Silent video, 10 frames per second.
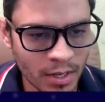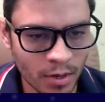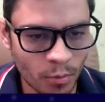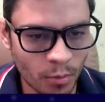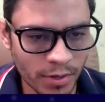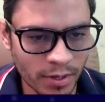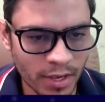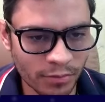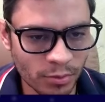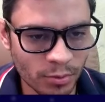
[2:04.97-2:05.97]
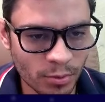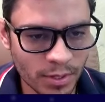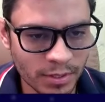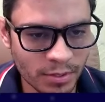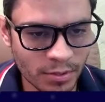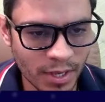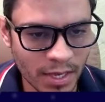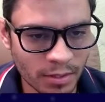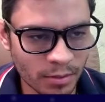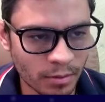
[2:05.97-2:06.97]
What you have to do is just
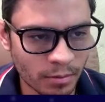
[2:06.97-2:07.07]
castle.